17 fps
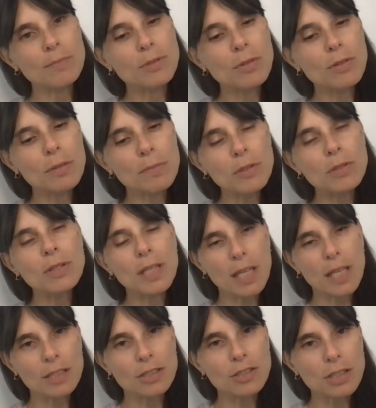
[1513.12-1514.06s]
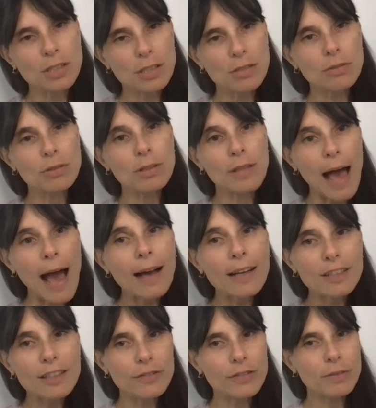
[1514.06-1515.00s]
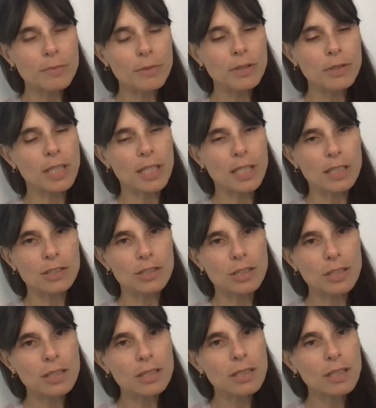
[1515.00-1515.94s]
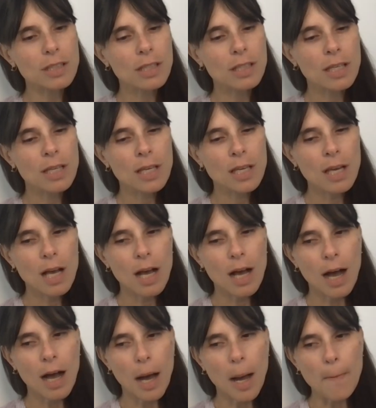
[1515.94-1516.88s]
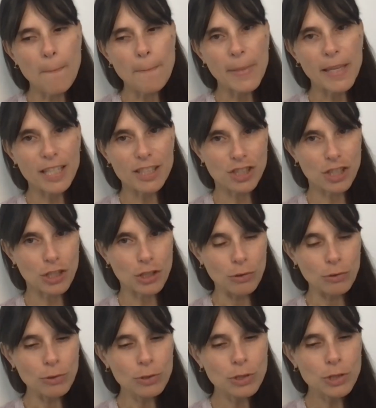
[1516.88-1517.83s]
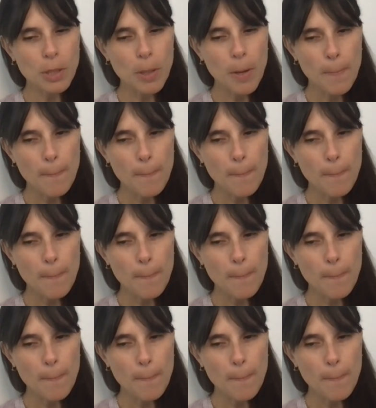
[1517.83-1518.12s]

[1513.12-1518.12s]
So communication, or lack of communication, is huge.